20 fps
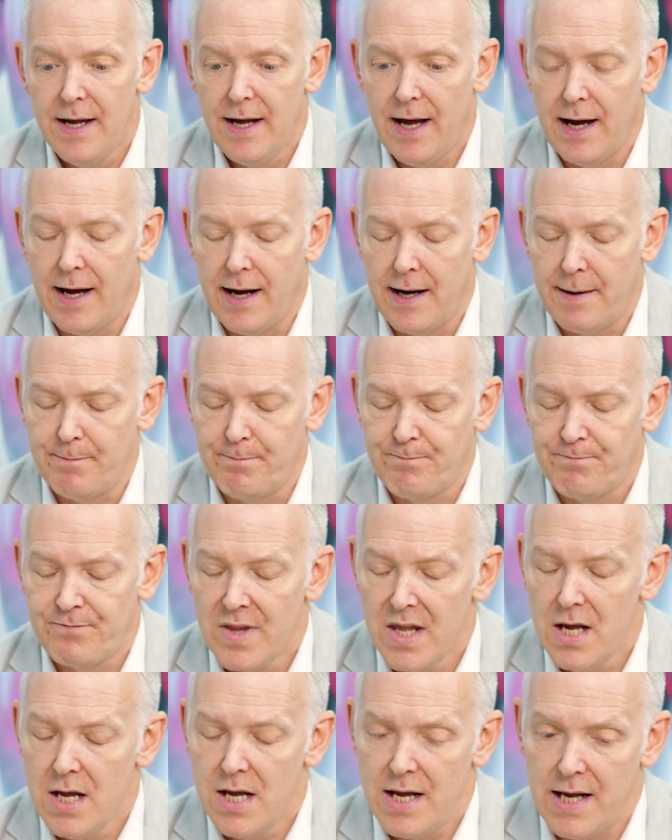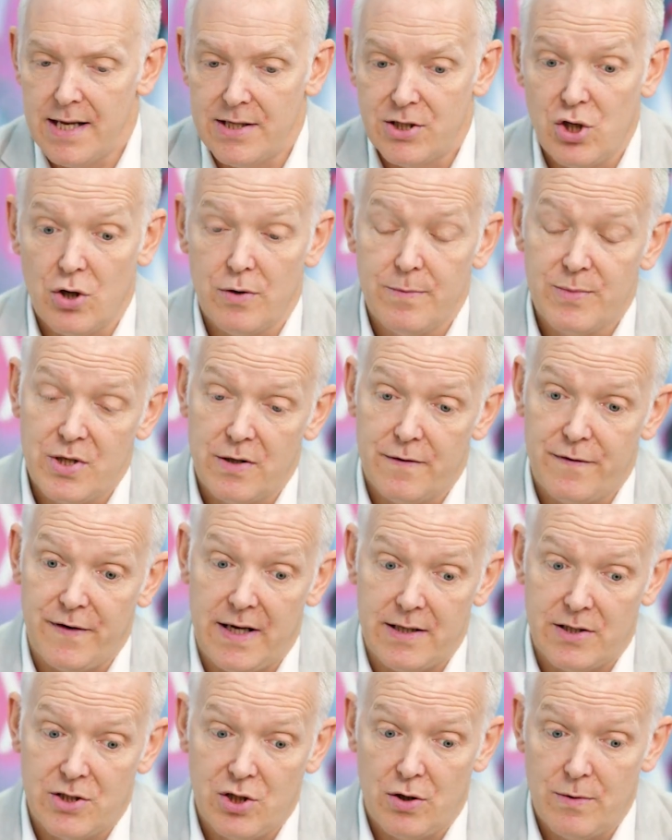Um, in terms of
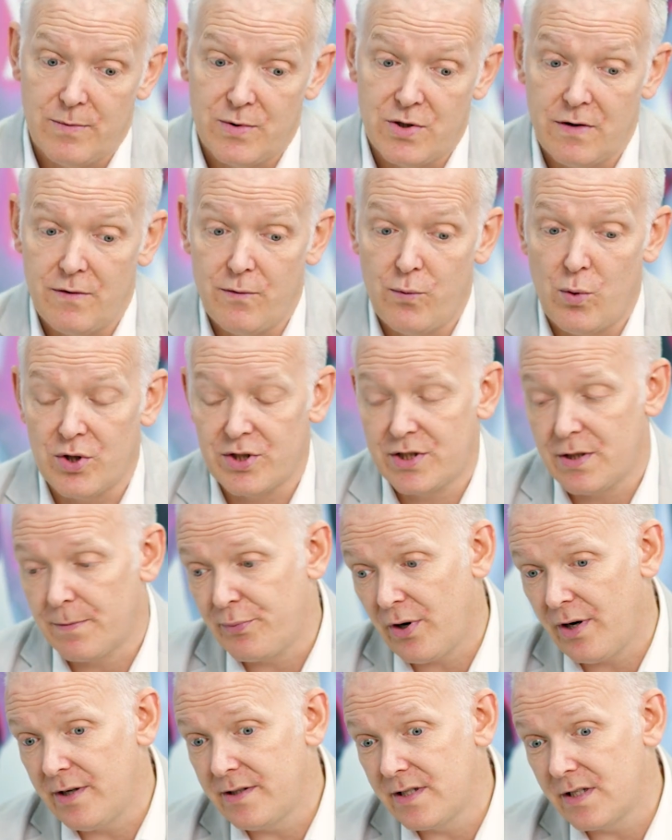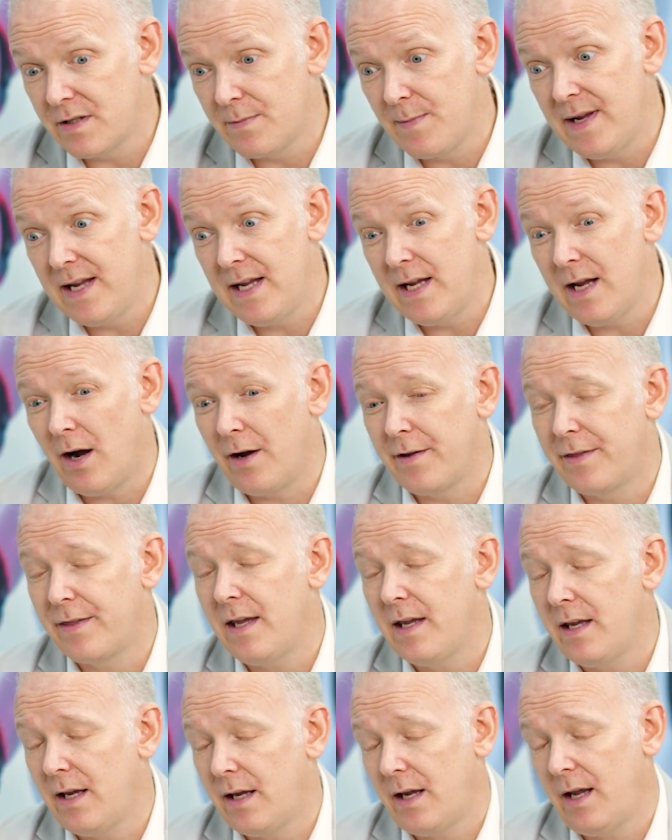in terms of what surprises me, I
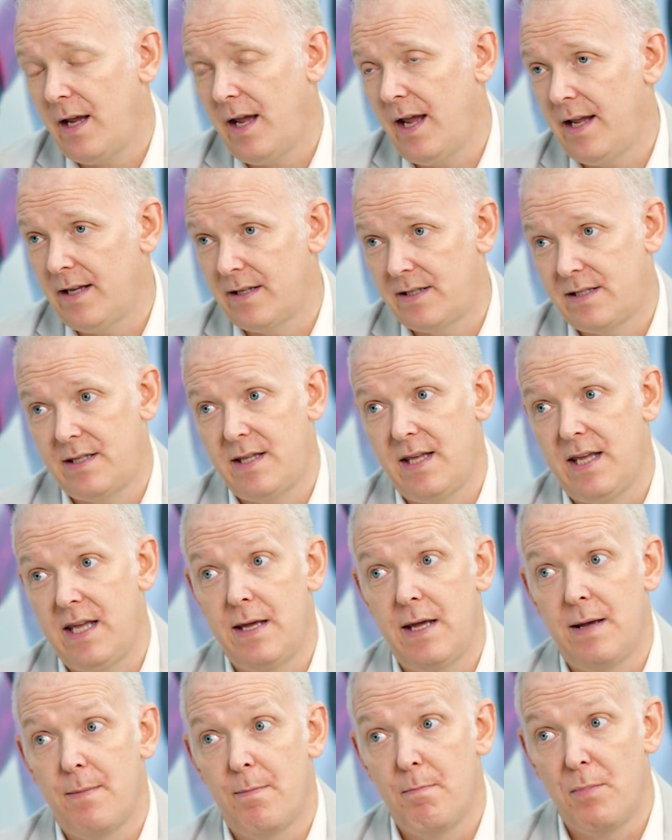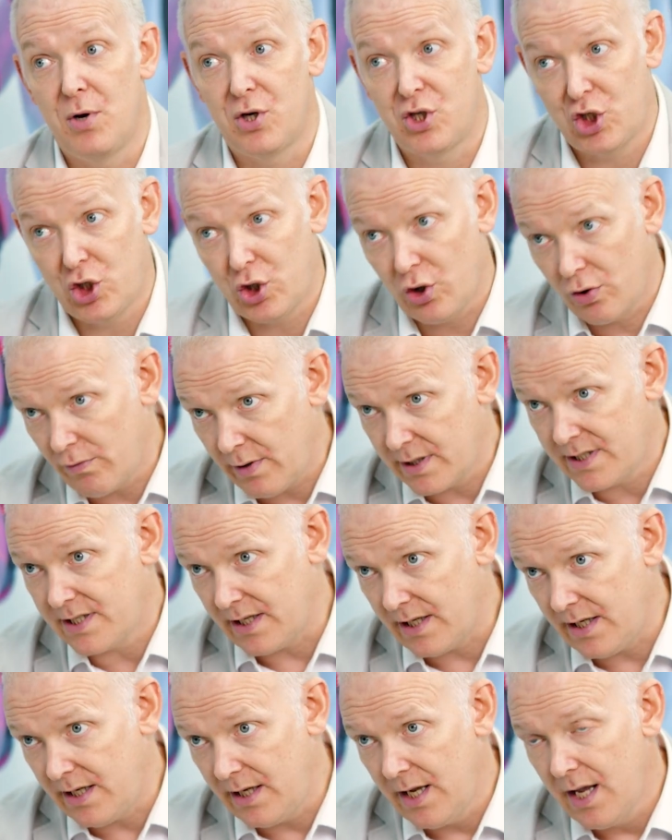think it's the
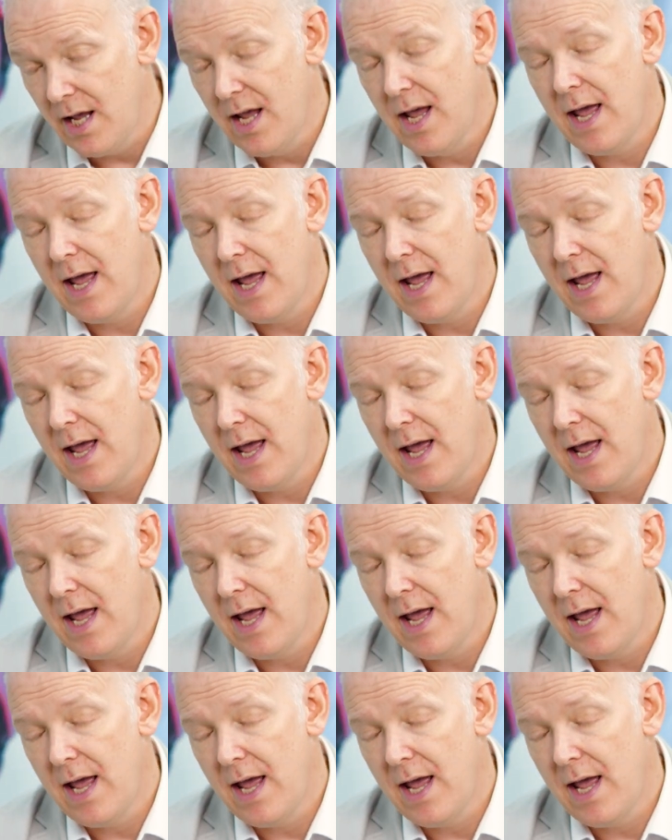maturity